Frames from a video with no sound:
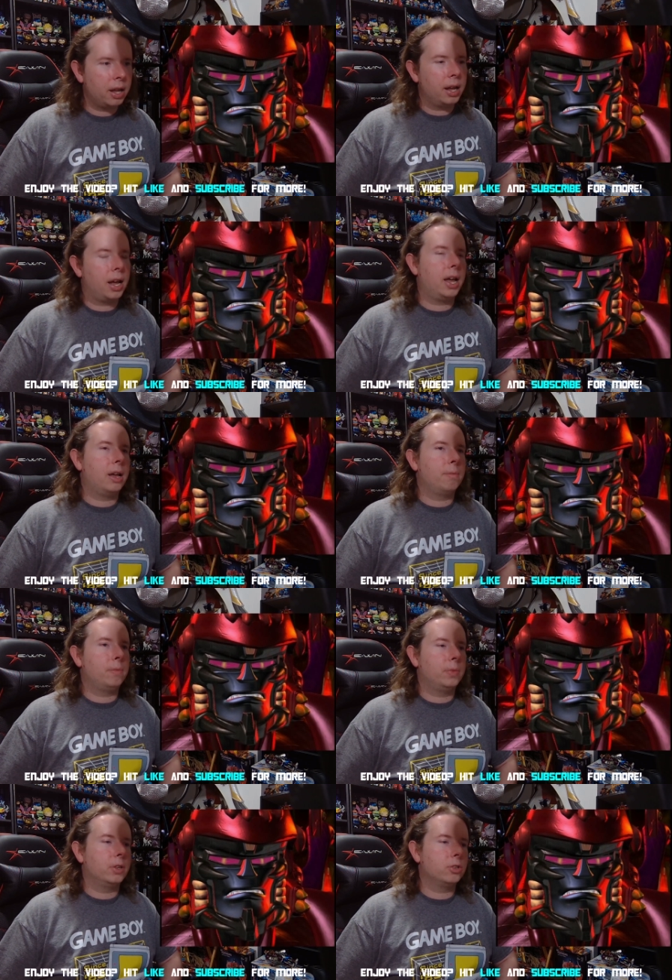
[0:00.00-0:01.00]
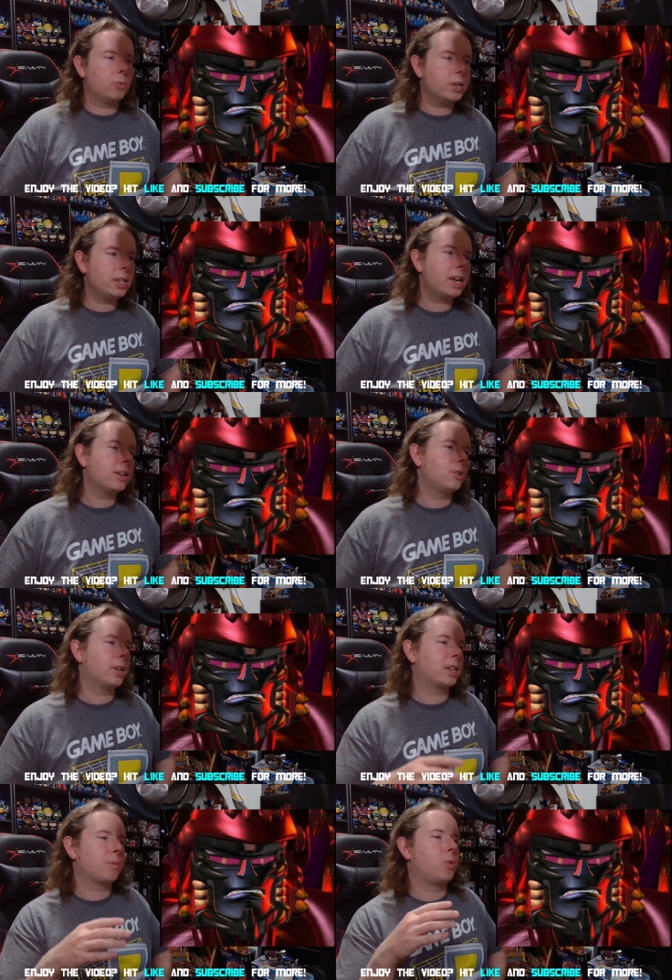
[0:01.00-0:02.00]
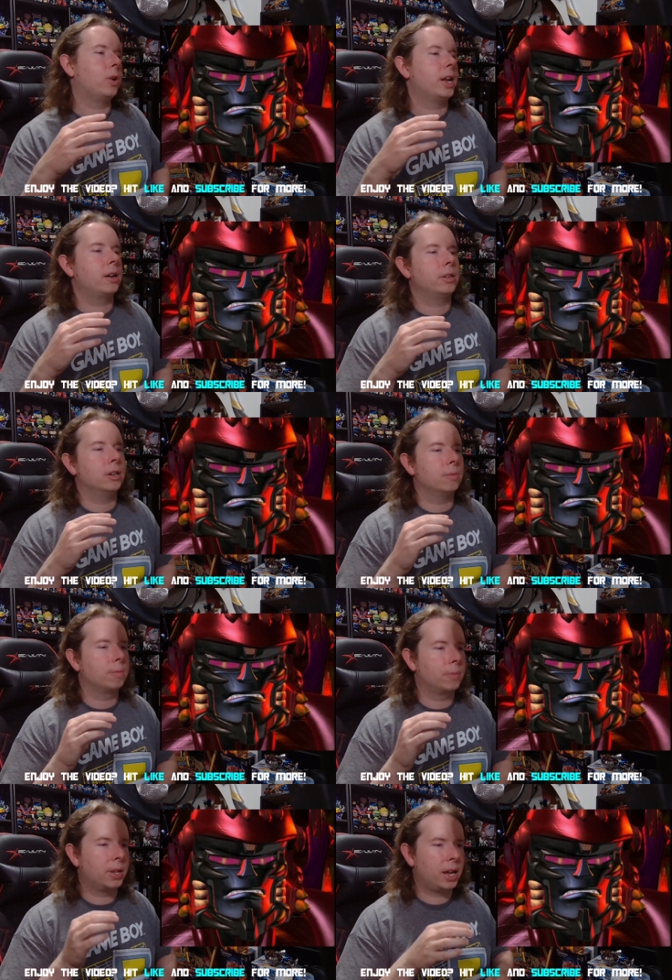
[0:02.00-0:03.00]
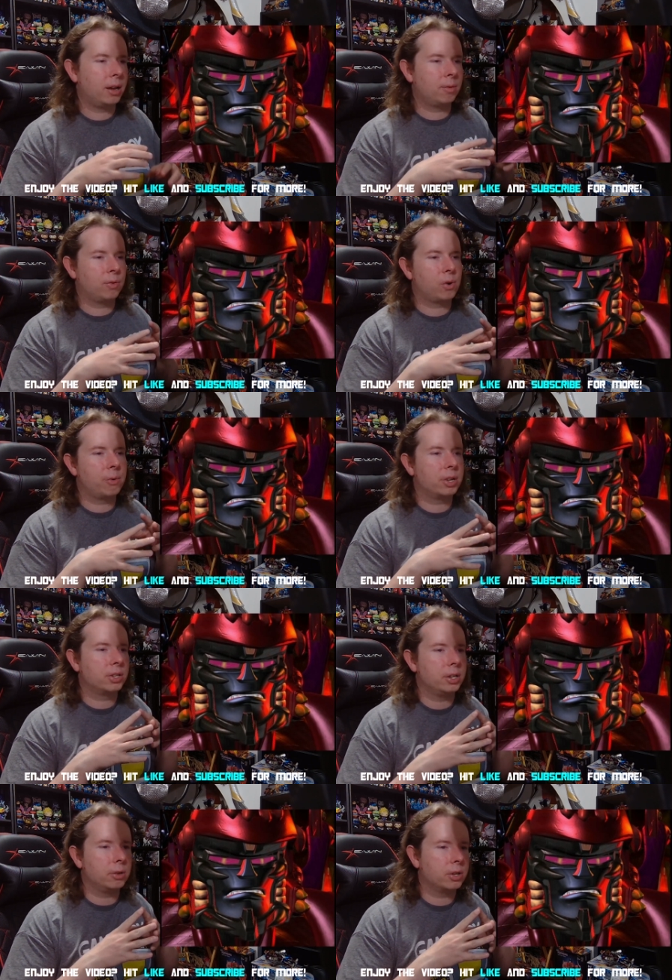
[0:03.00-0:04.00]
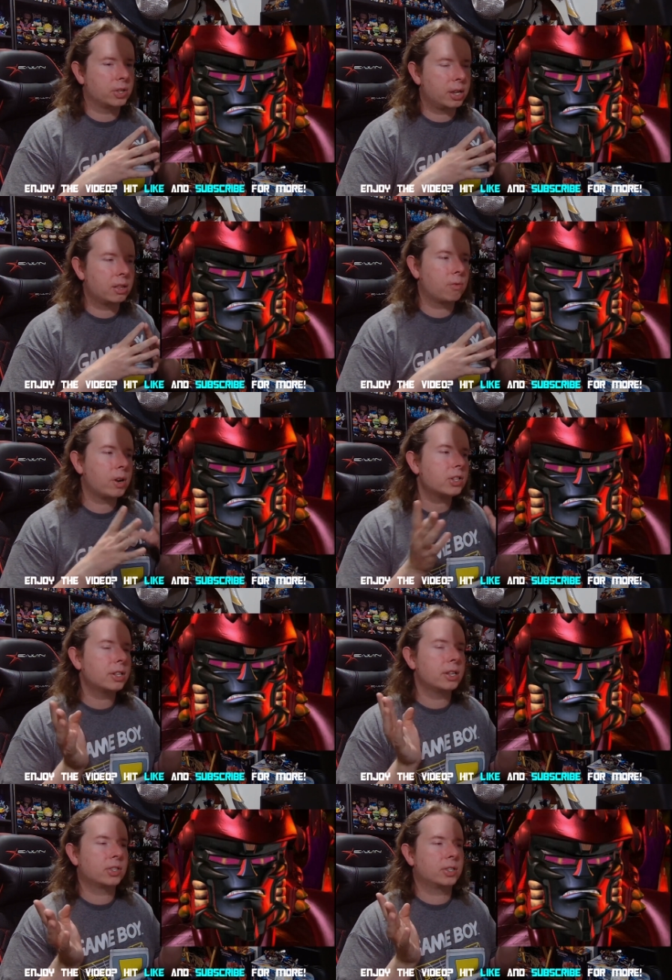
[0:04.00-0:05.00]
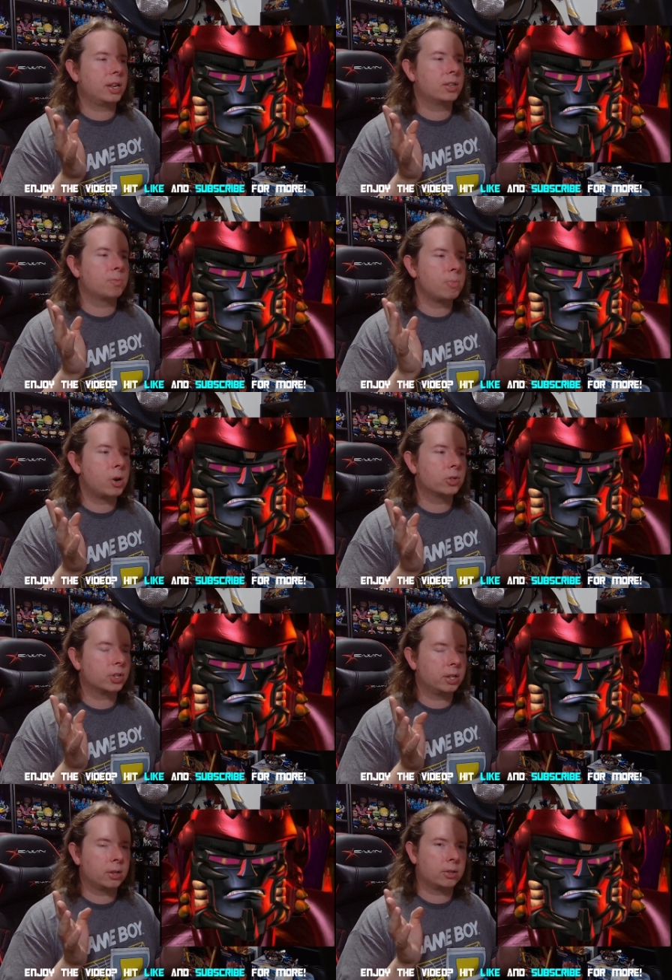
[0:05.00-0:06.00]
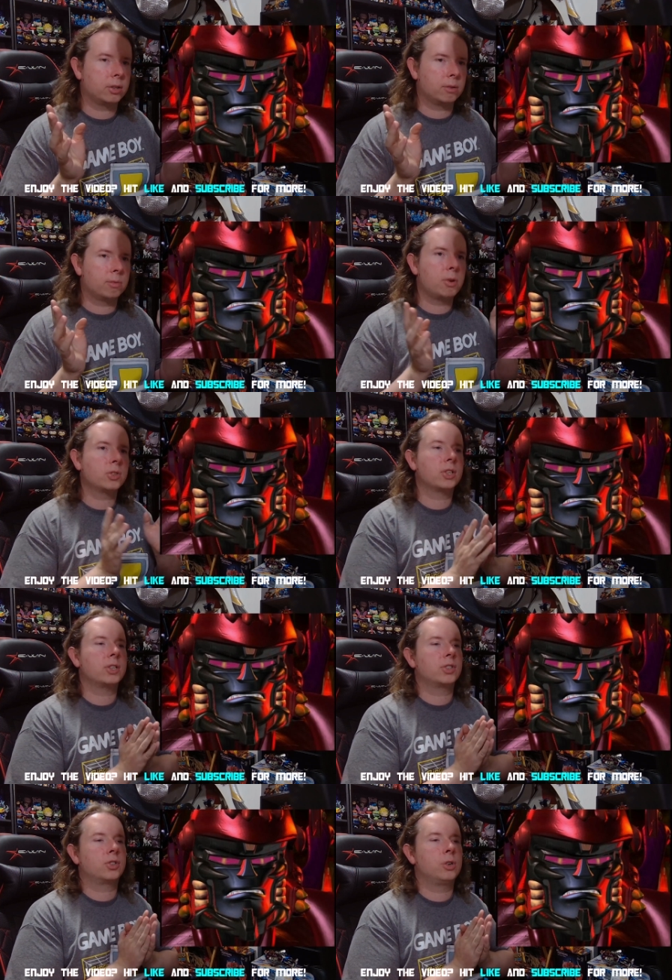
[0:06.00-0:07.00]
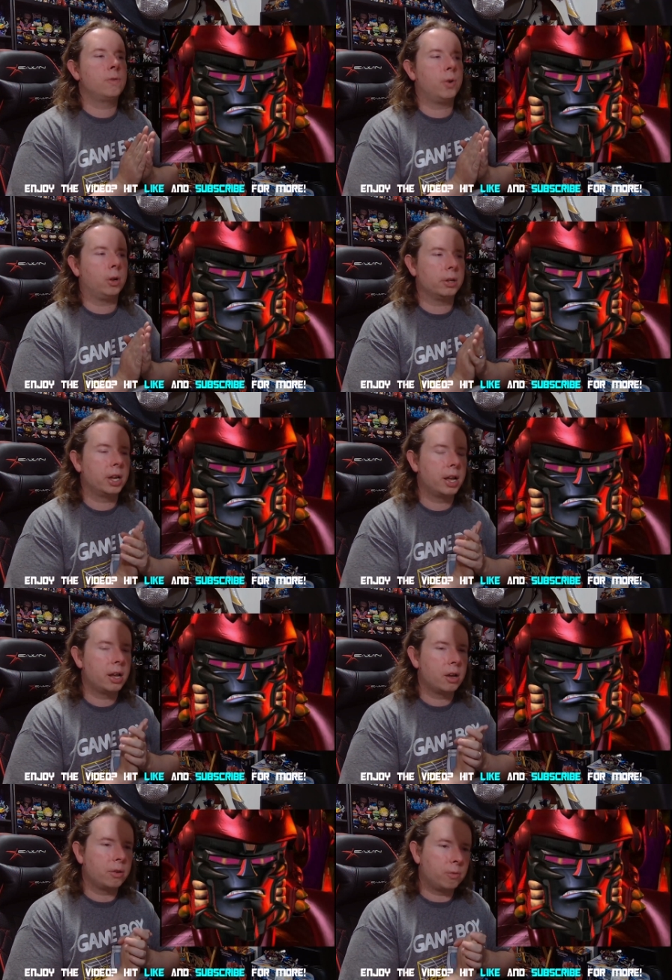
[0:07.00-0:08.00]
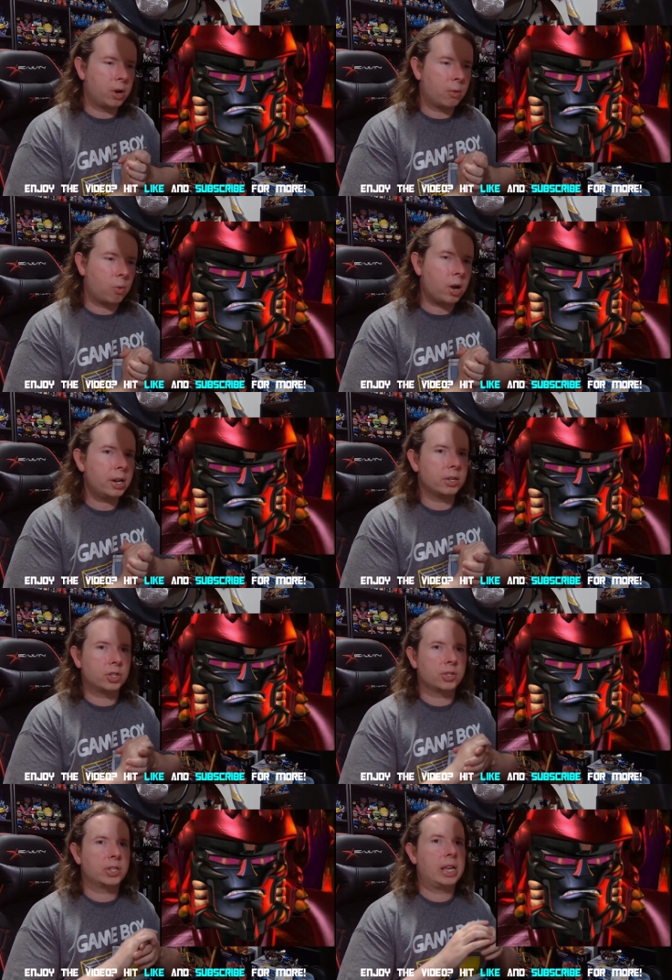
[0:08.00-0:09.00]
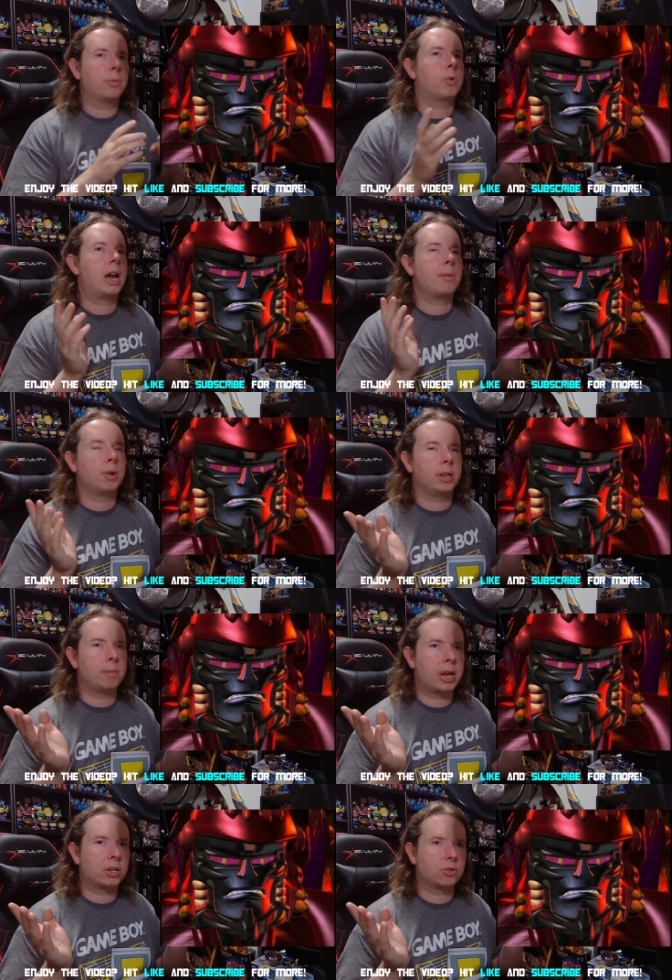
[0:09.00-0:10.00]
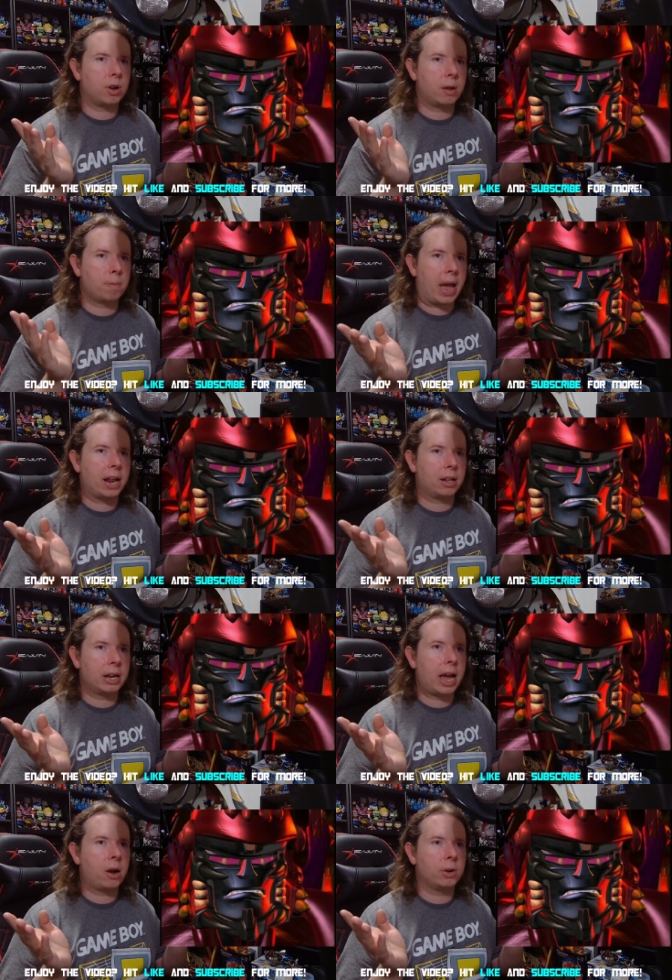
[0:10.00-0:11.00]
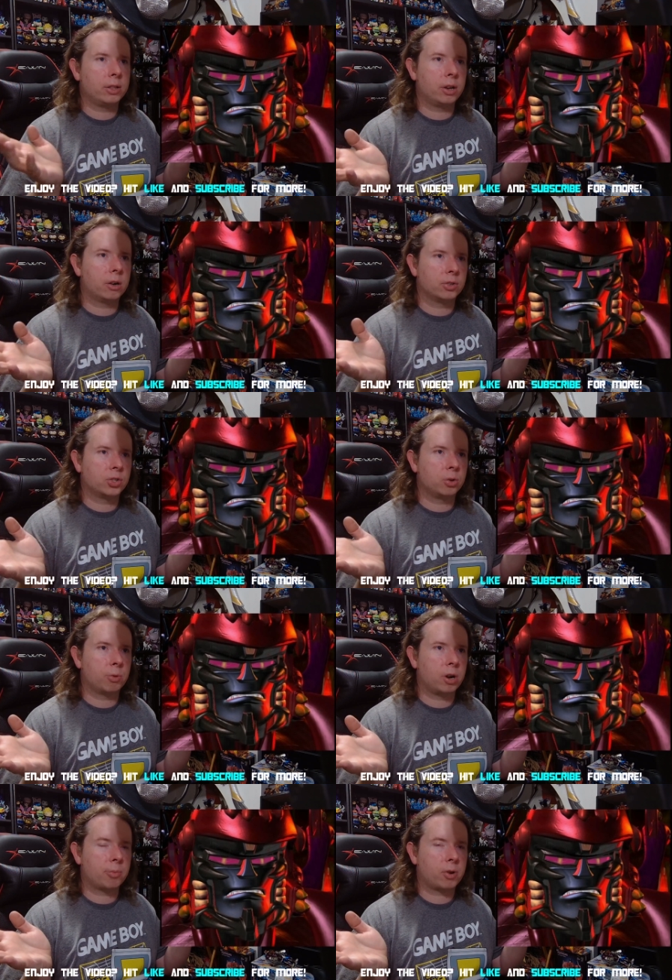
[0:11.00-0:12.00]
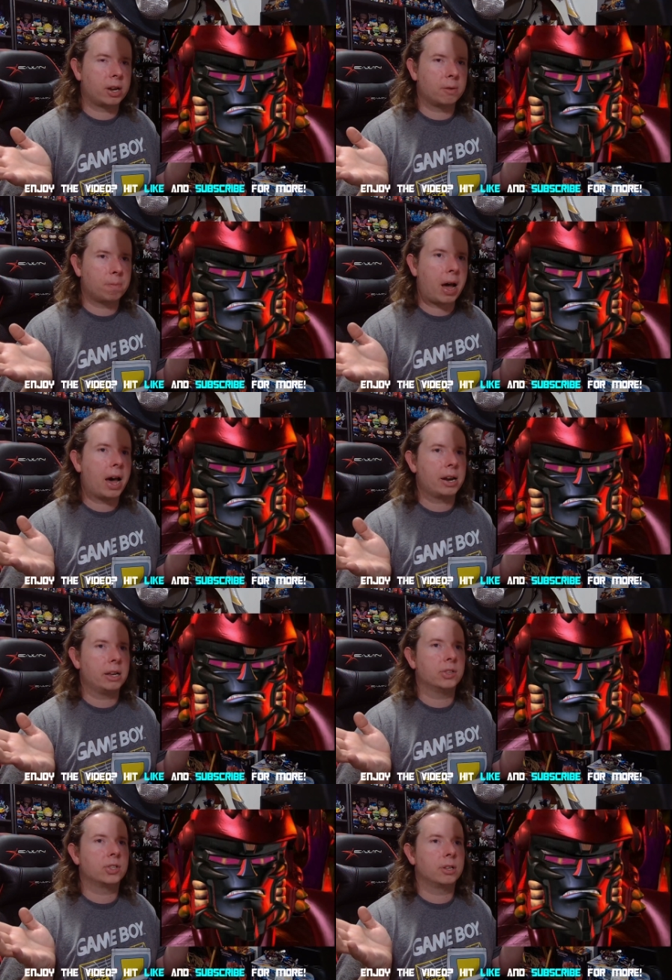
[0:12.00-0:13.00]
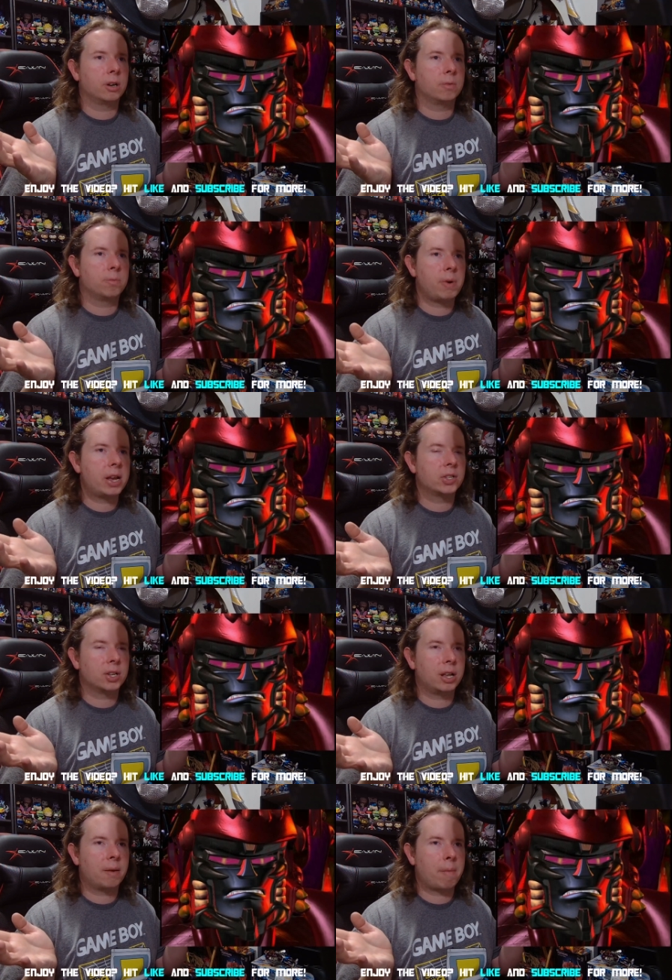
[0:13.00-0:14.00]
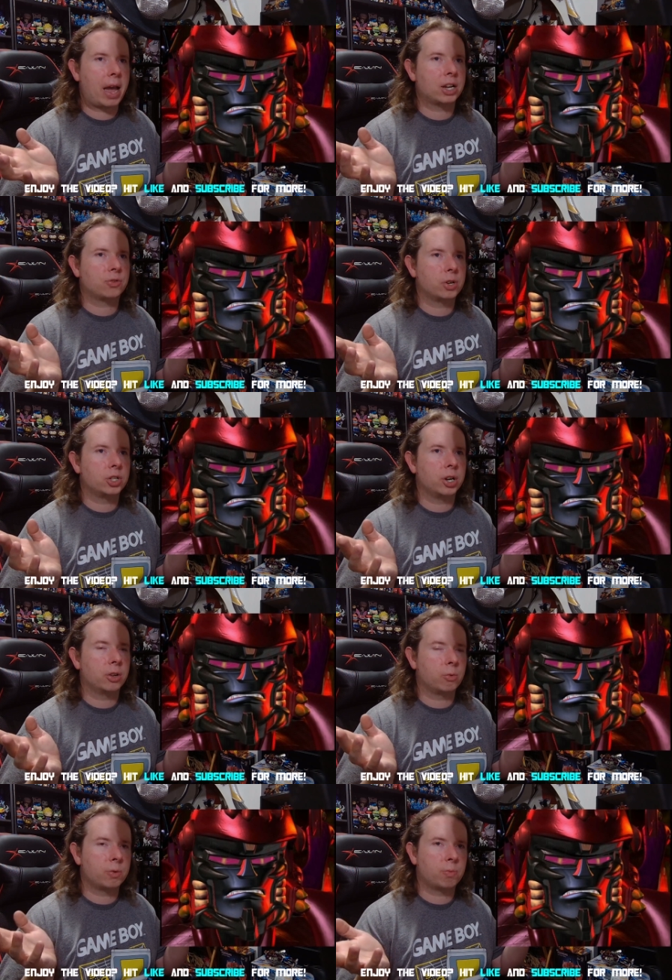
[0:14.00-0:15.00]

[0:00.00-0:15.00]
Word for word: Um, there's one thing I do like to point out here uh, before we continue, because like the rest of this is mostly the most of this is twofold well, one is just seeing Primal and Megatron battle it out in their super upgraded bodies, and they're basically a match for each other, with